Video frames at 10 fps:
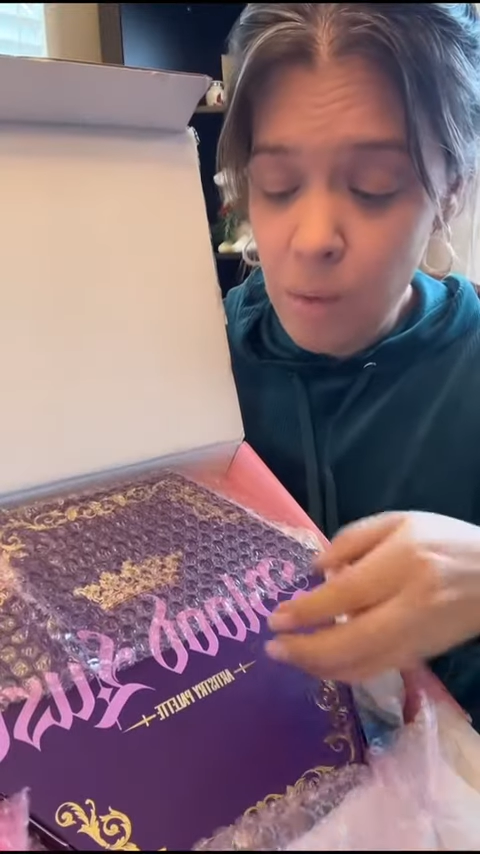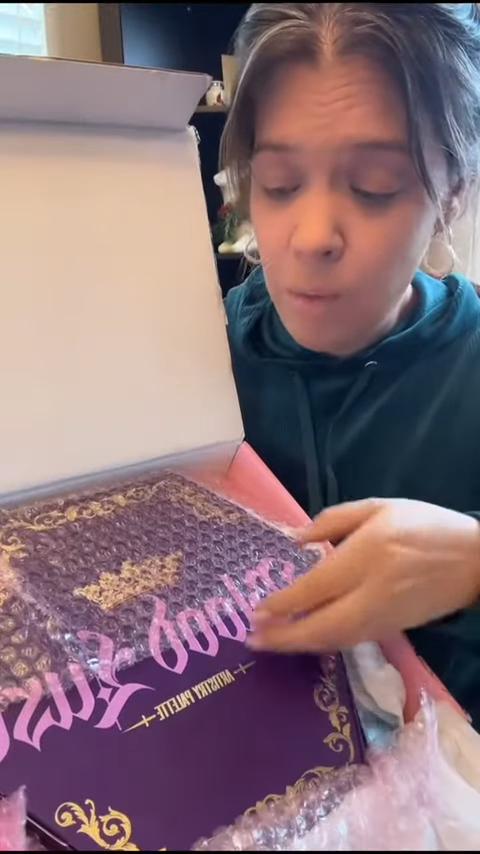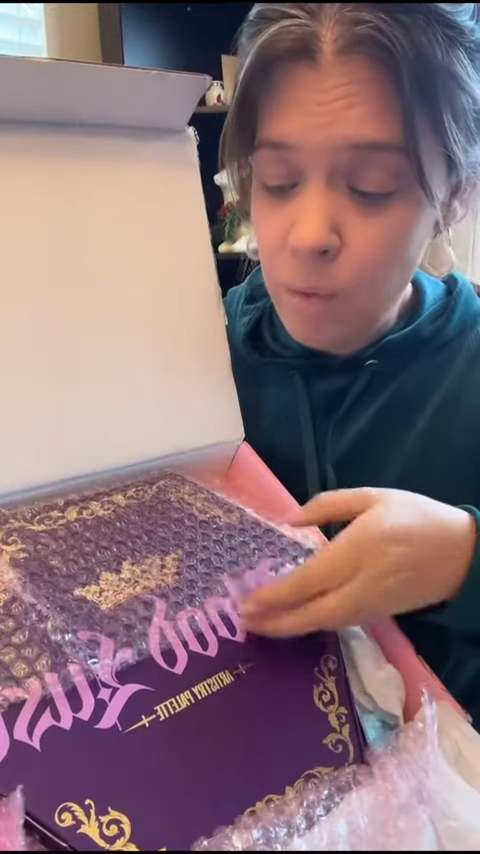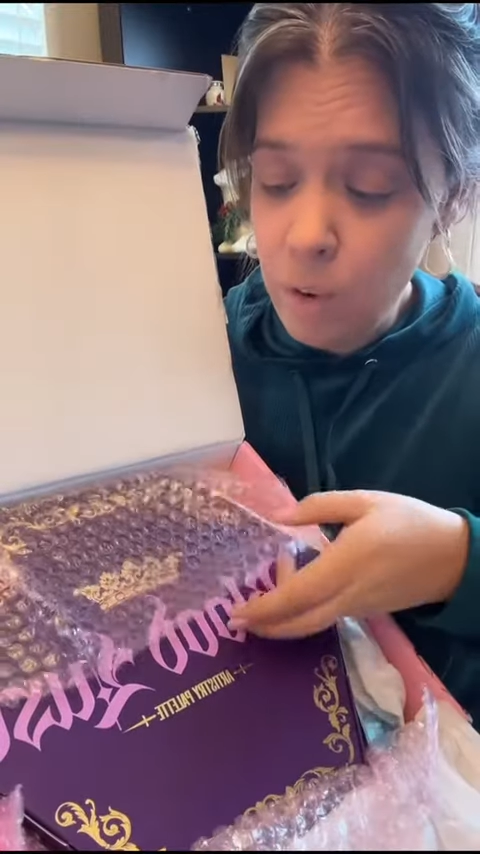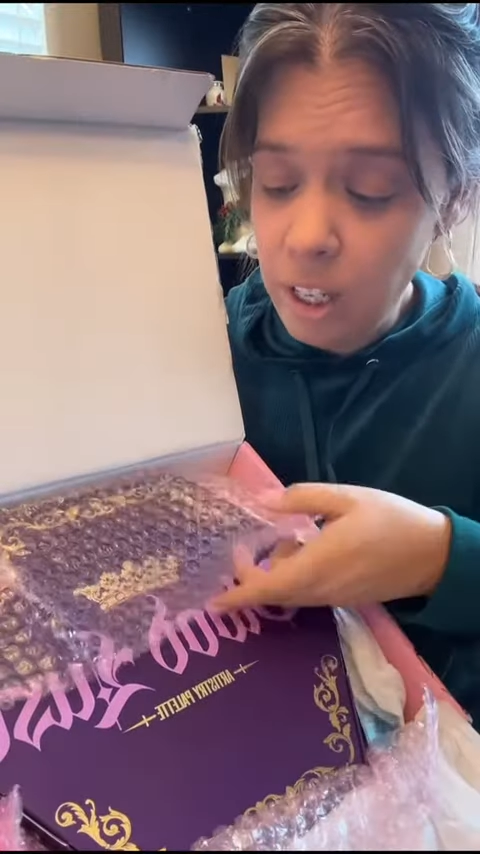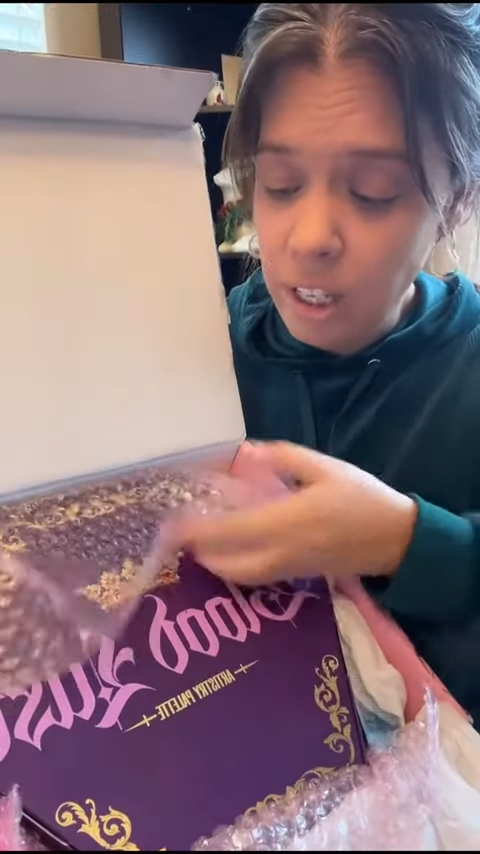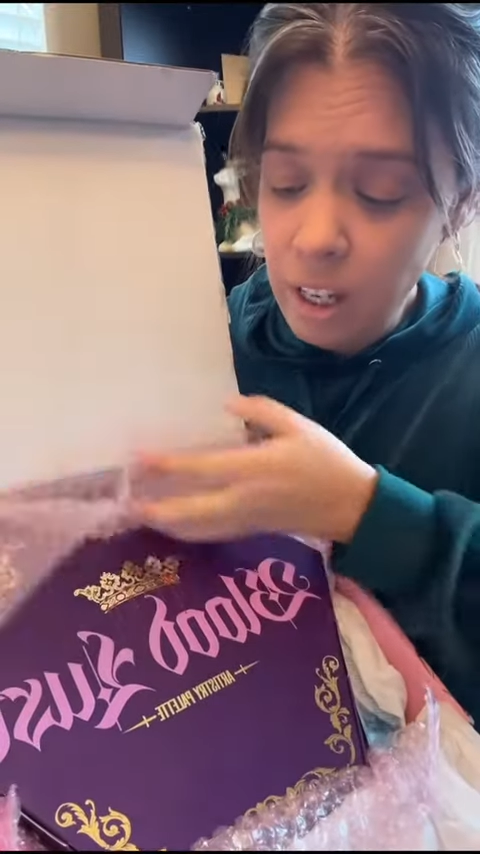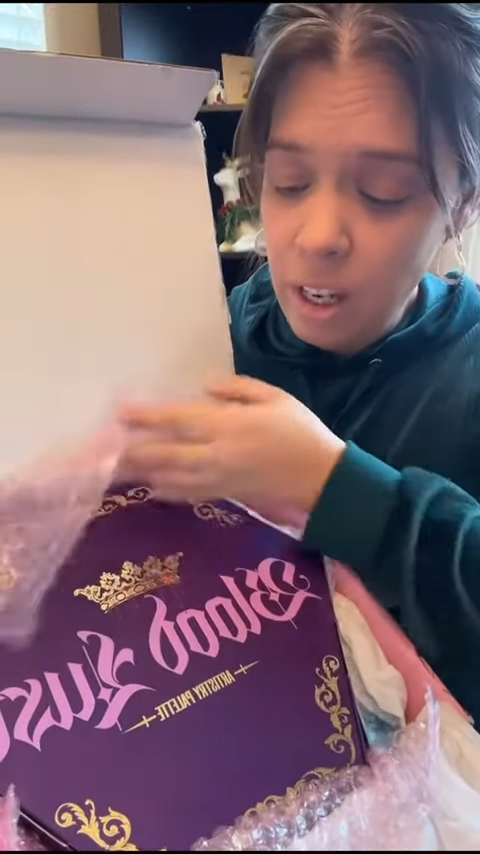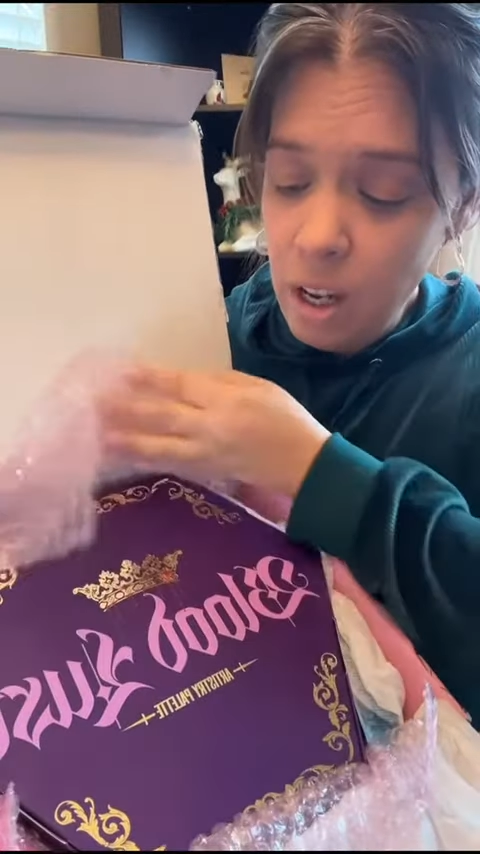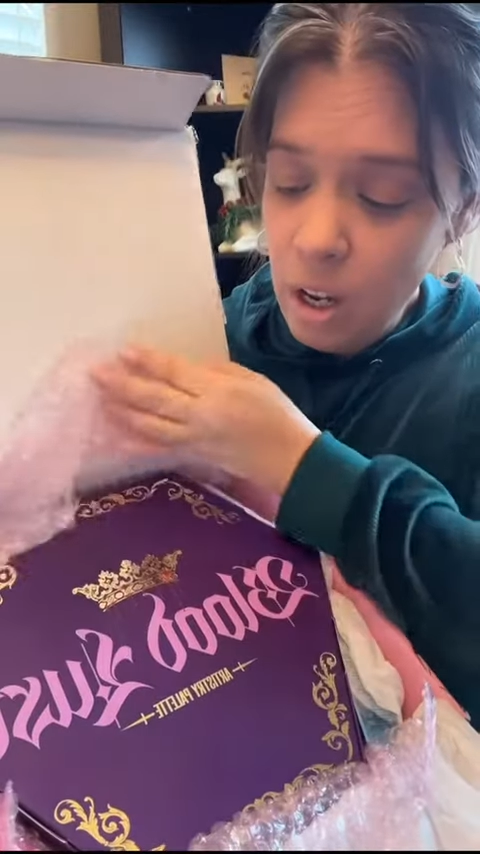
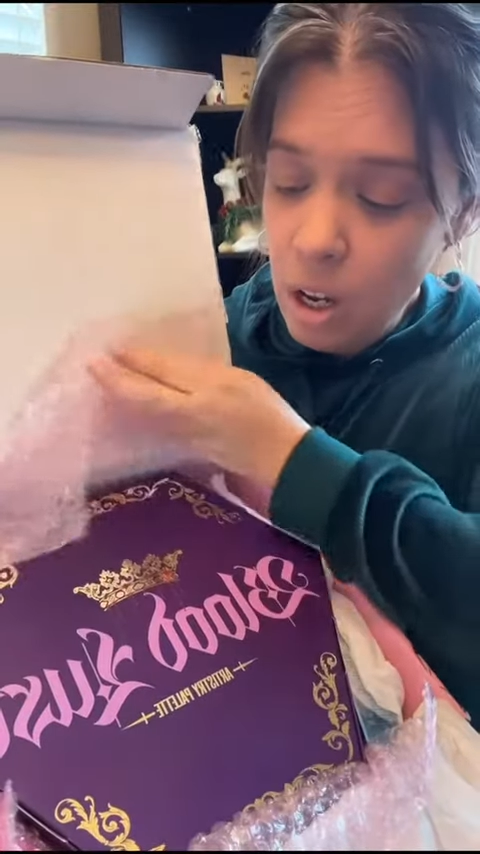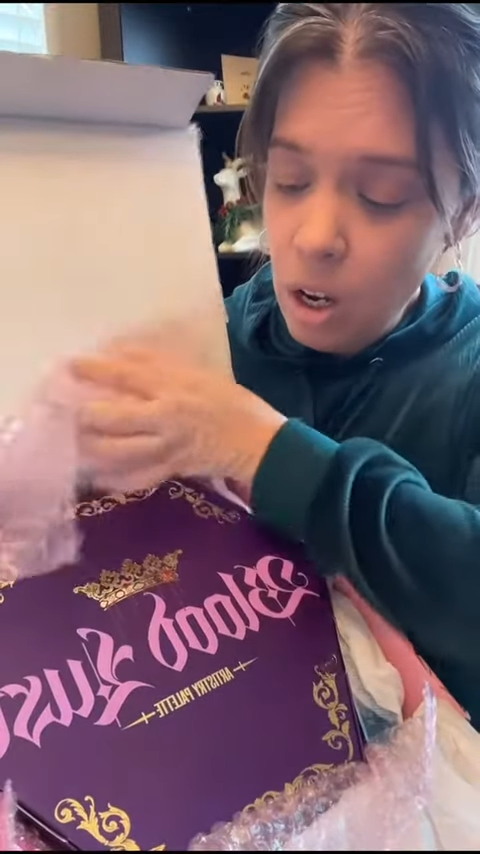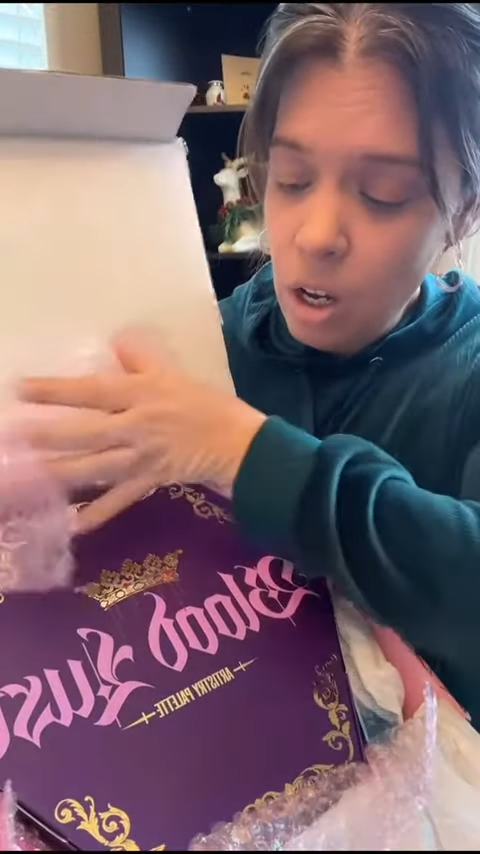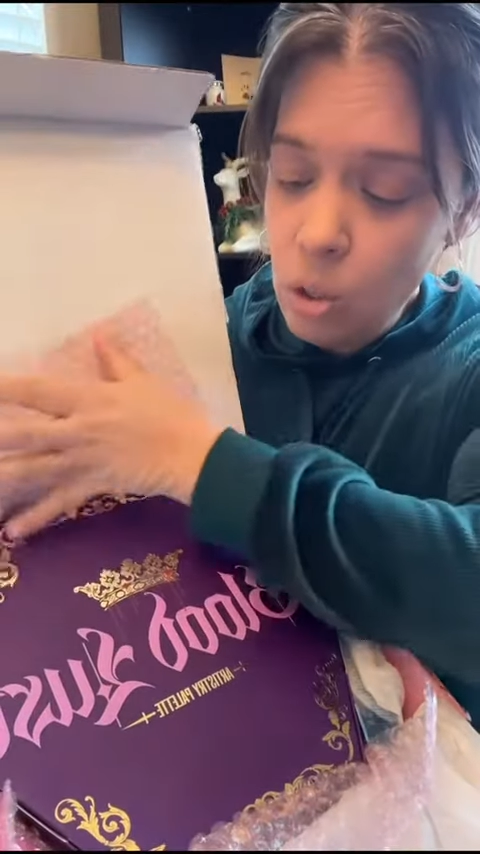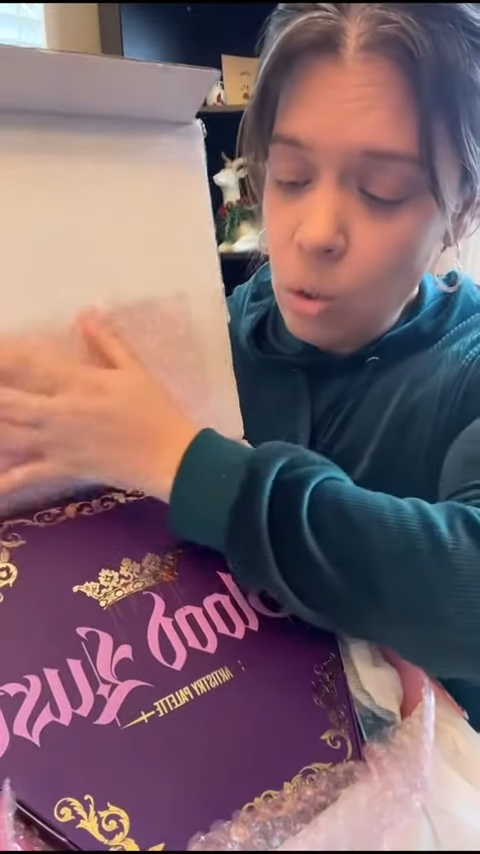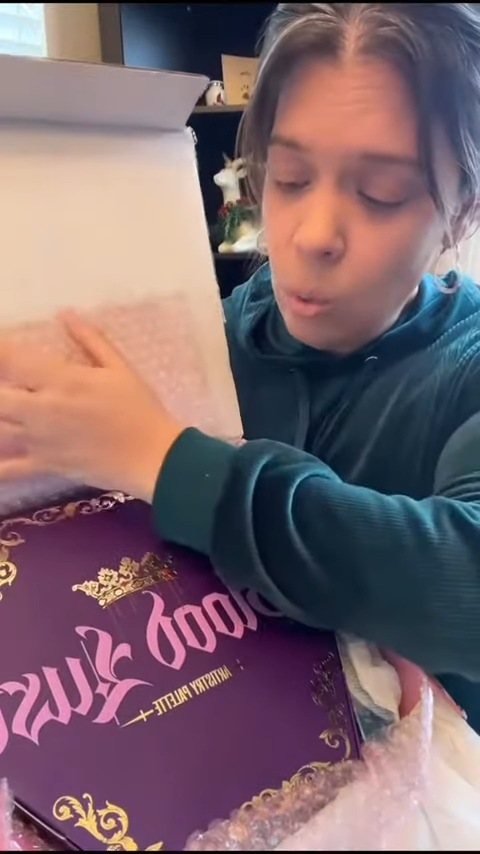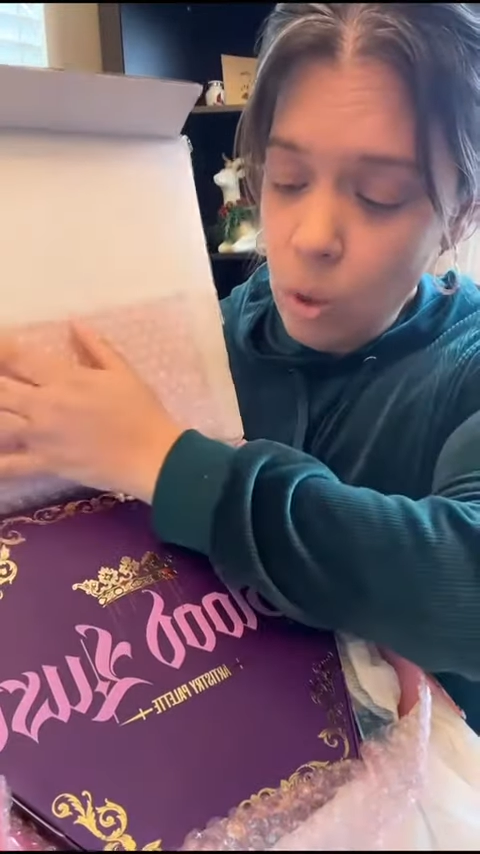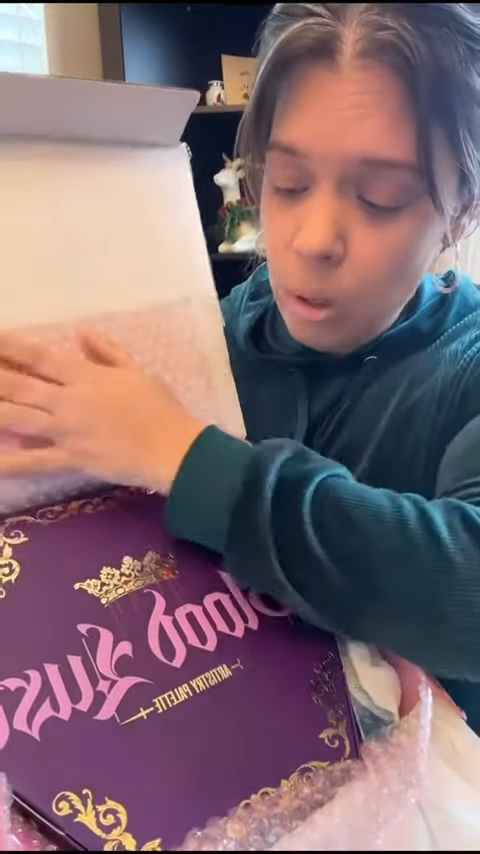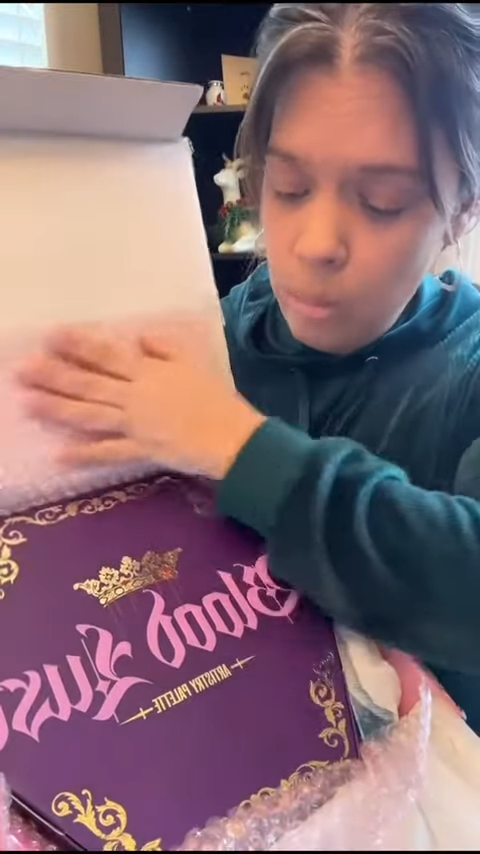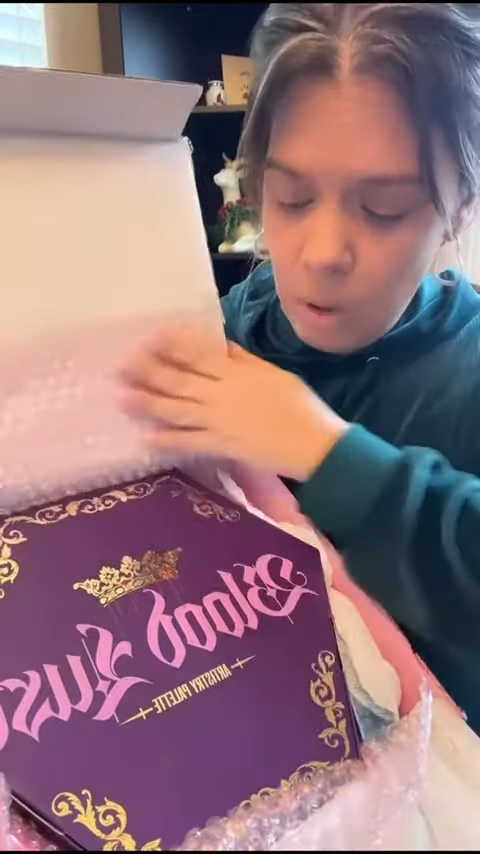freaking adorable.